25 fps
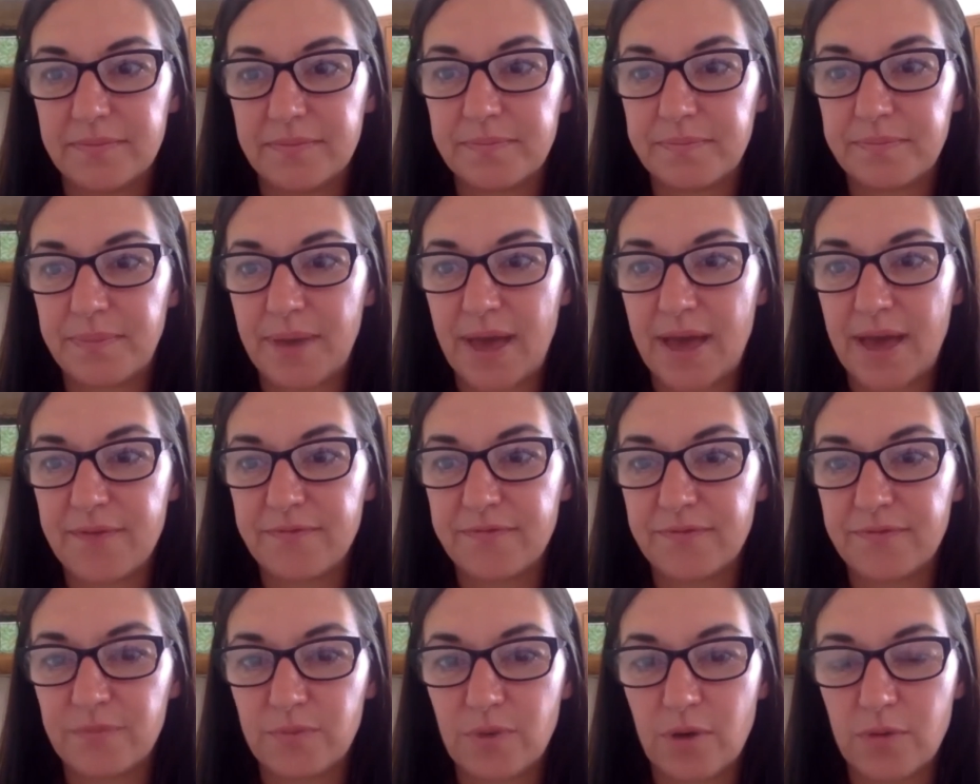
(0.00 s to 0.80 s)

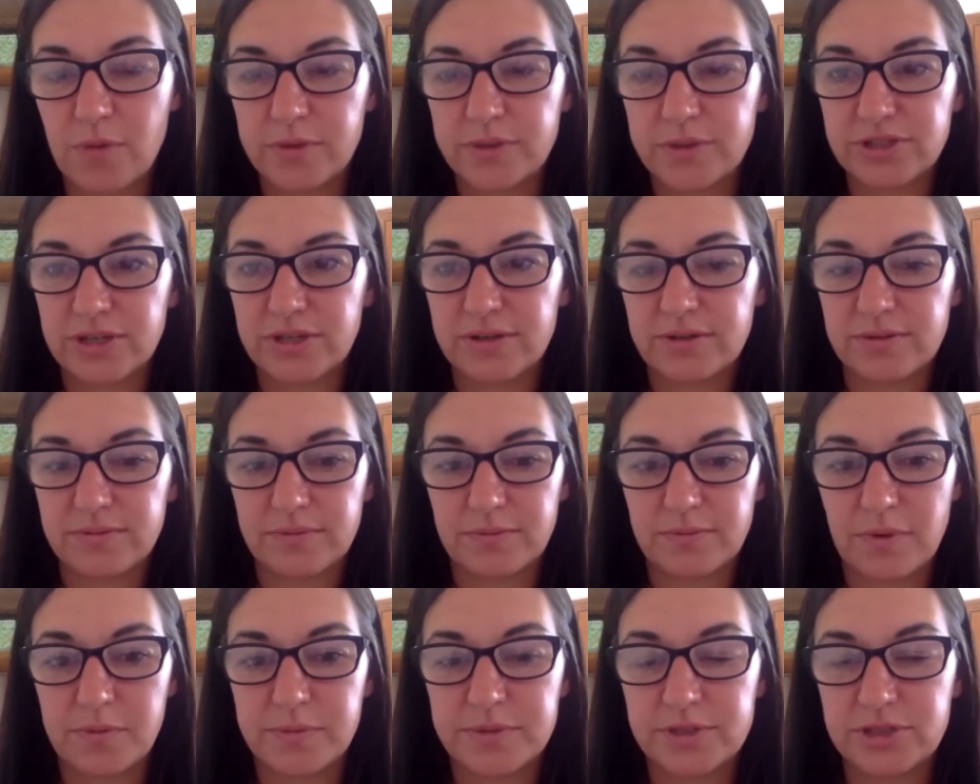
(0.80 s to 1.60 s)
Bev, what would
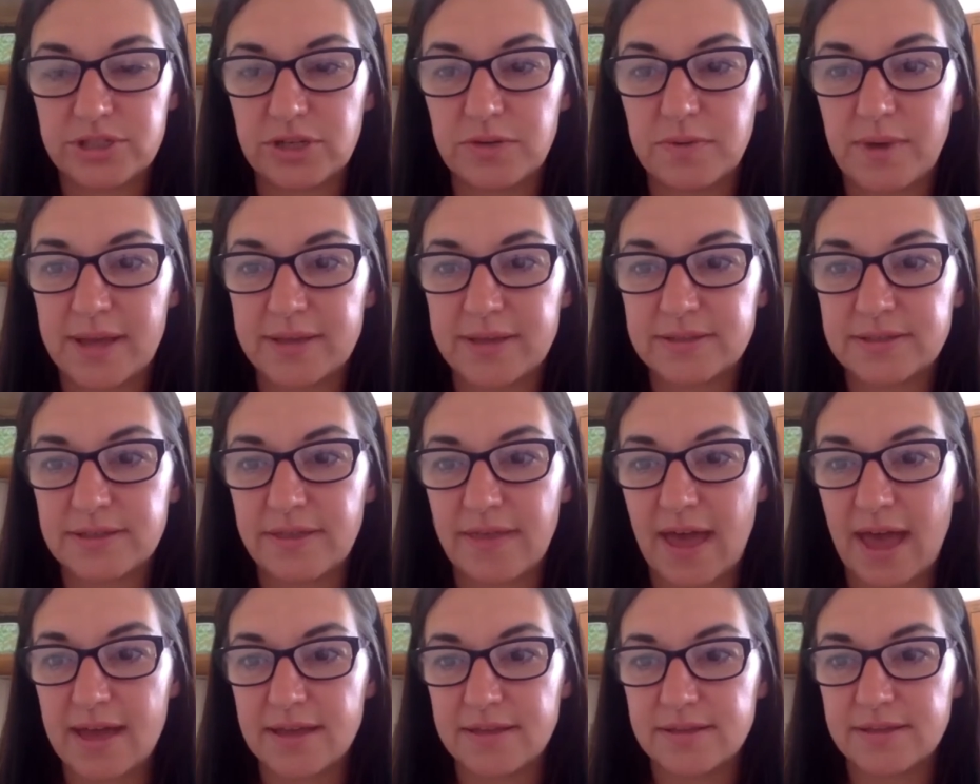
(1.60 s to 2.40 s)
you add to
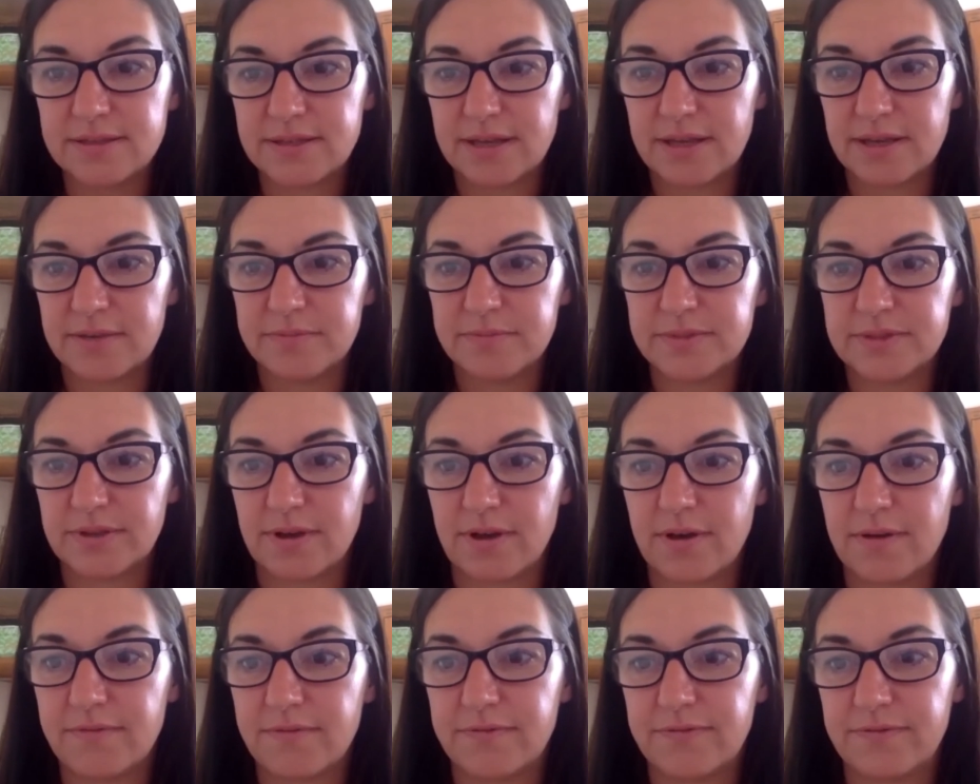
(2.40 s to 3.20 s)
that in terms
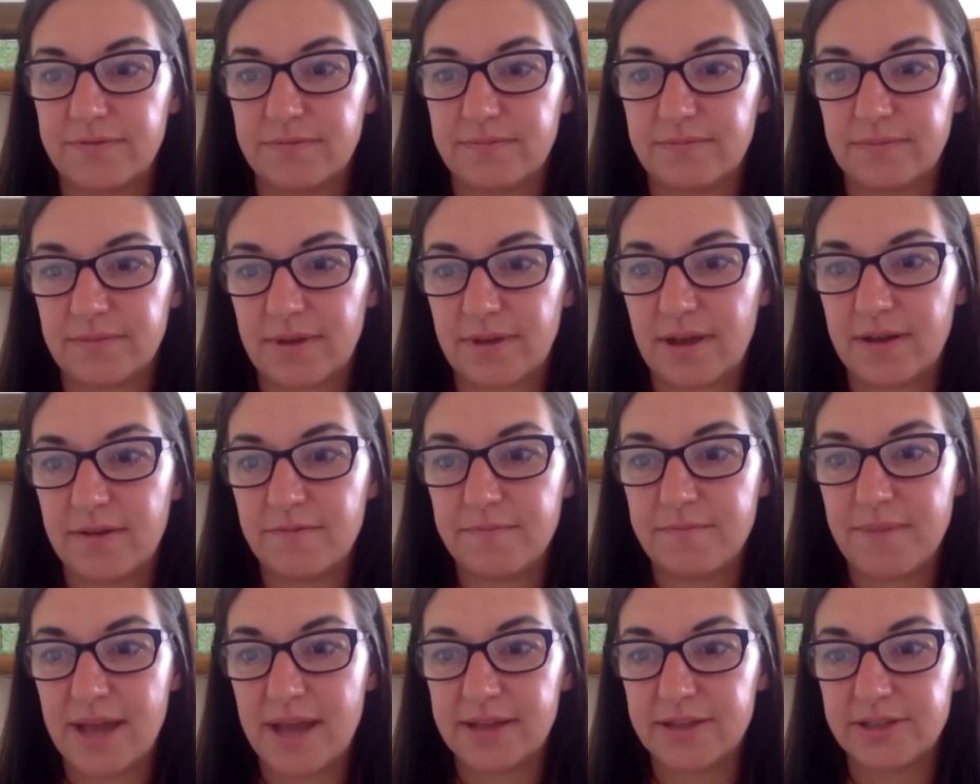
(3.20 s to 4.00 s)
of kind of
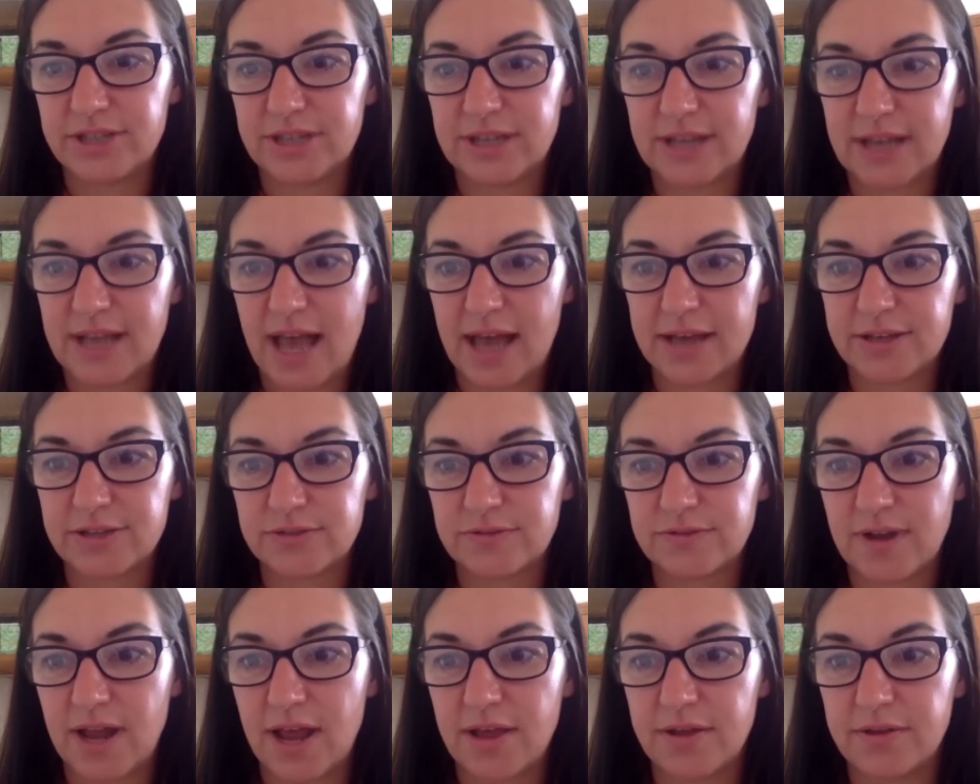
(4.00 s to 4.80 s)
managing cash
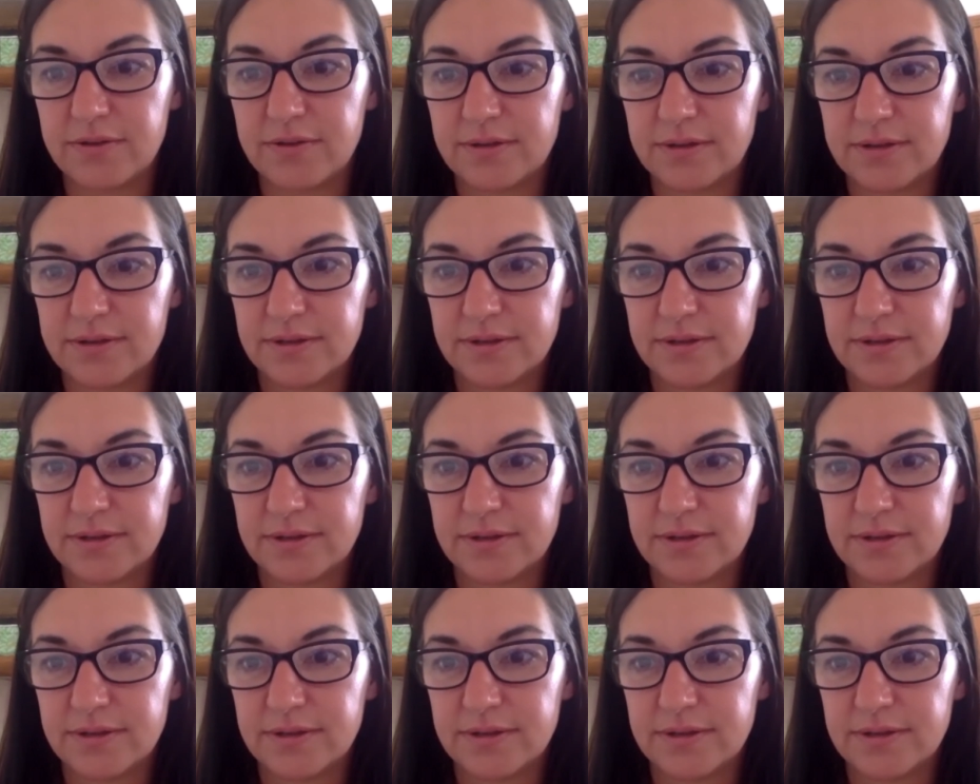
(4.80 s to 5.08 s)
flow?